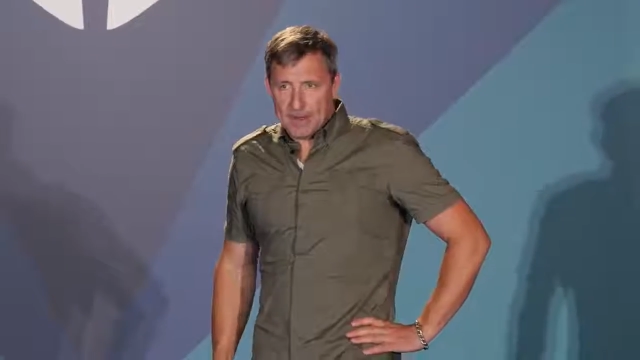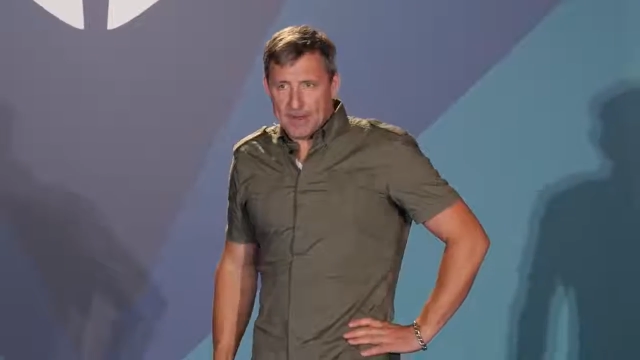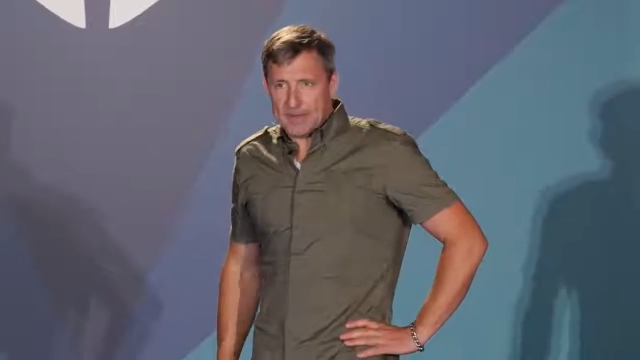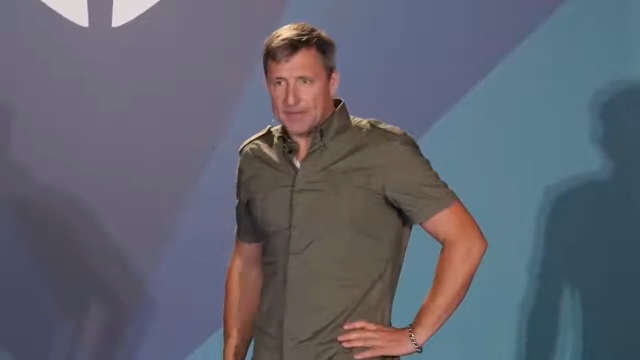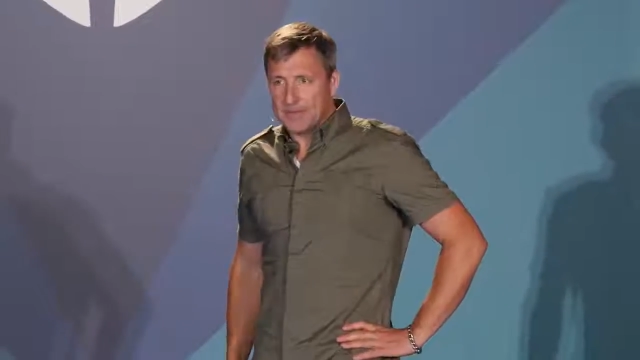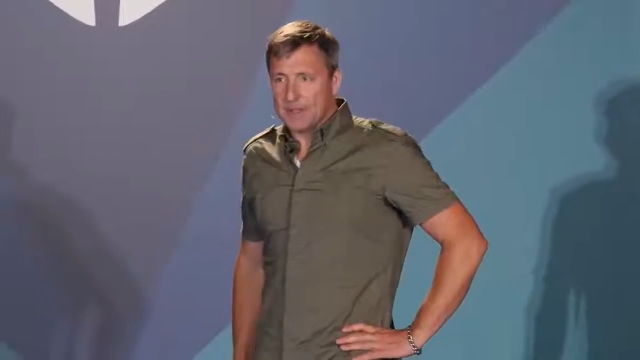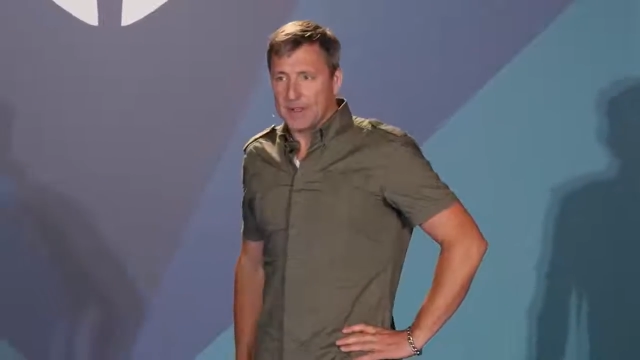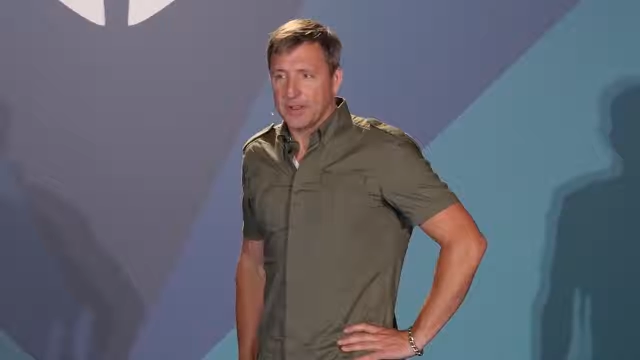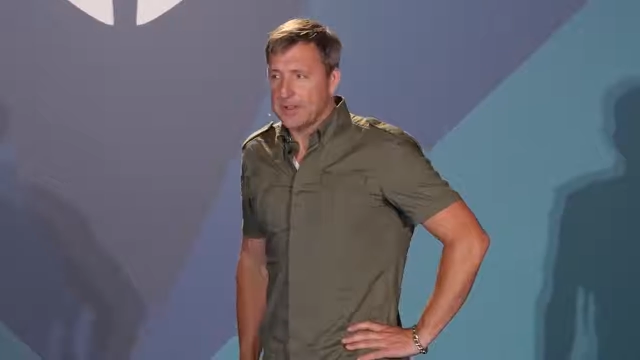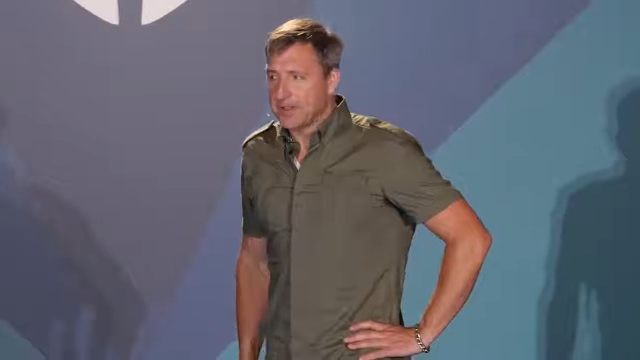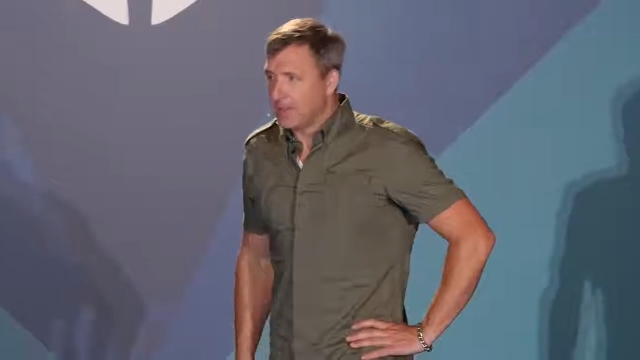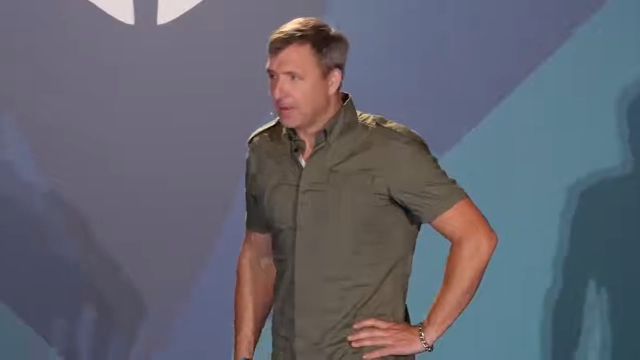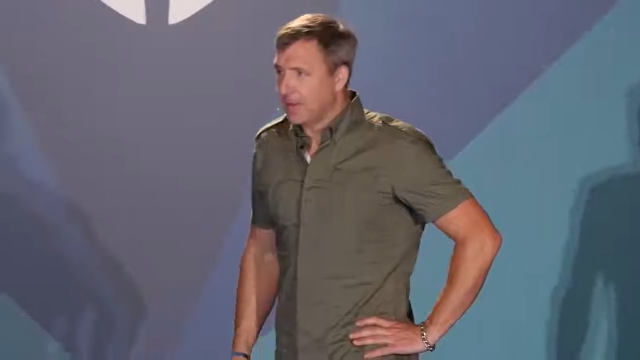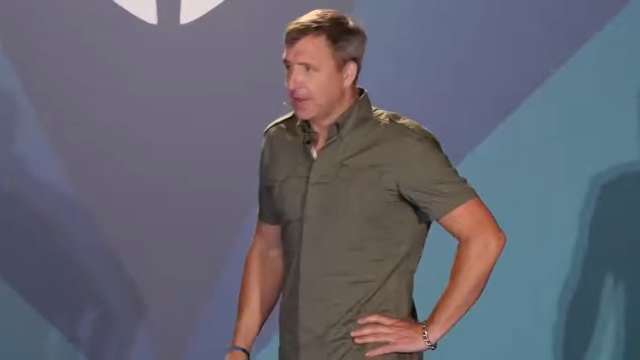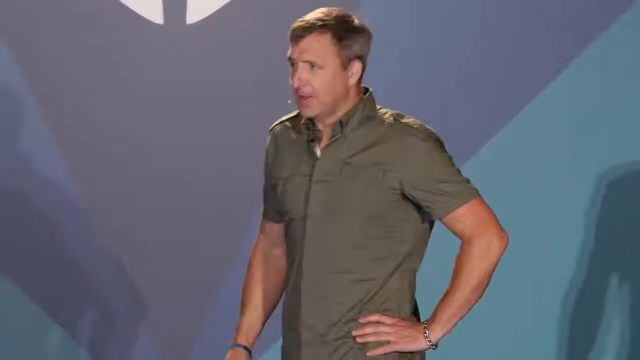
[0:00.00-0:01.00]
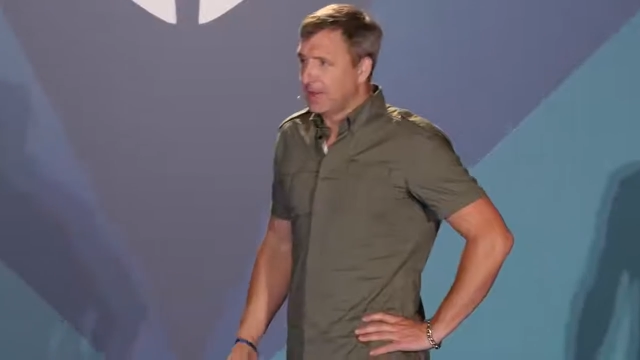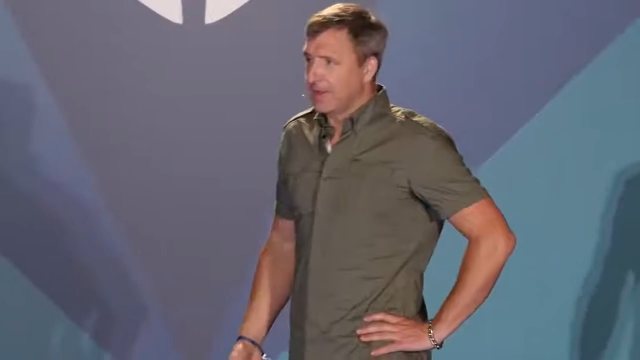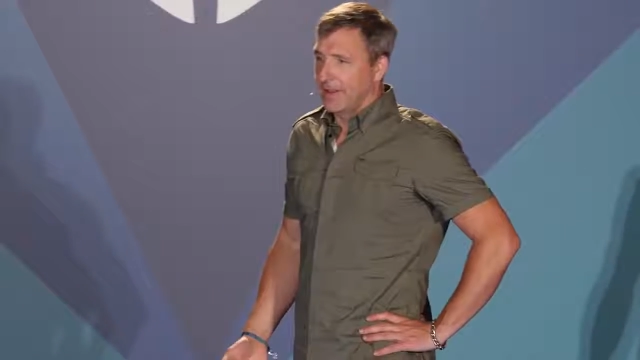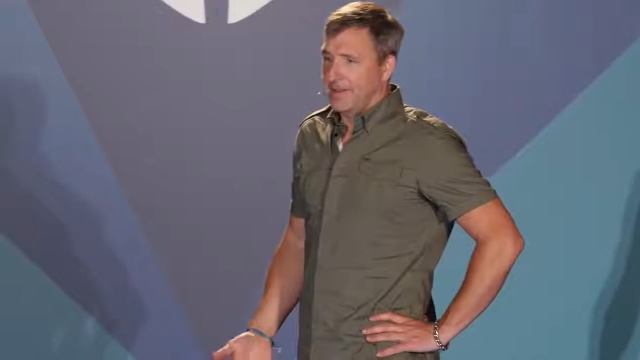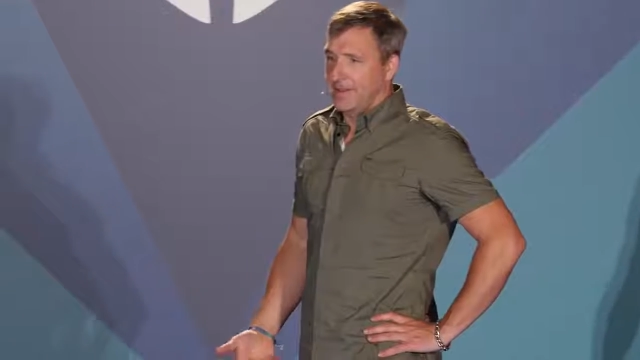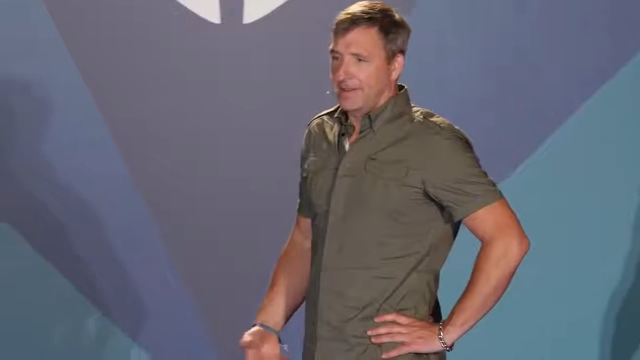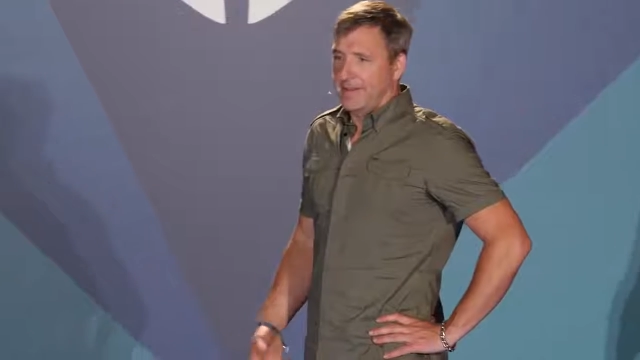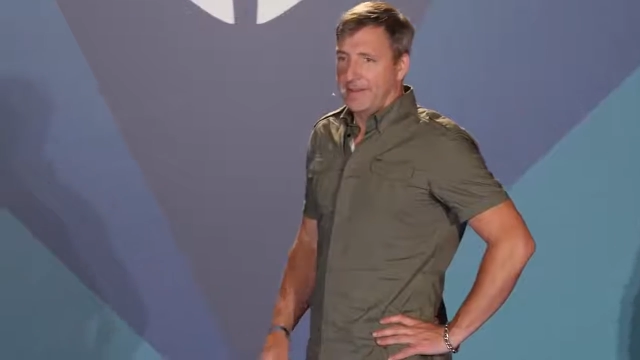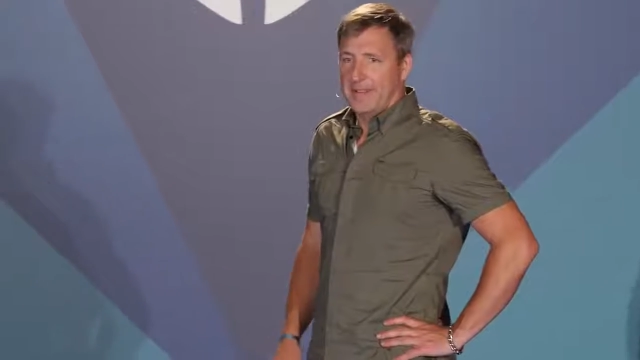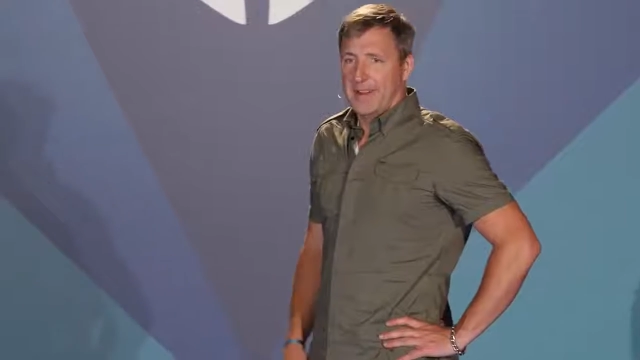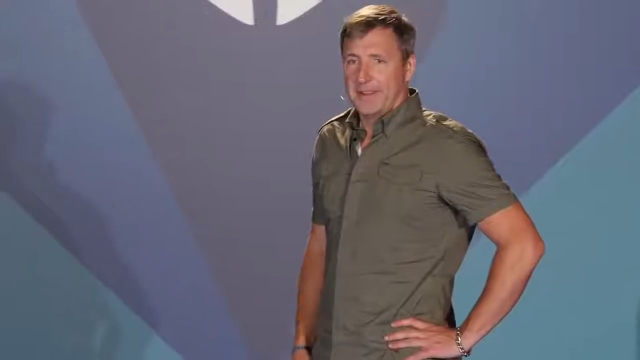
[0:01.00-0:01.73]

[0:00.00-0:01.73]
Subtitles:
I love chocolate chip cookies. I just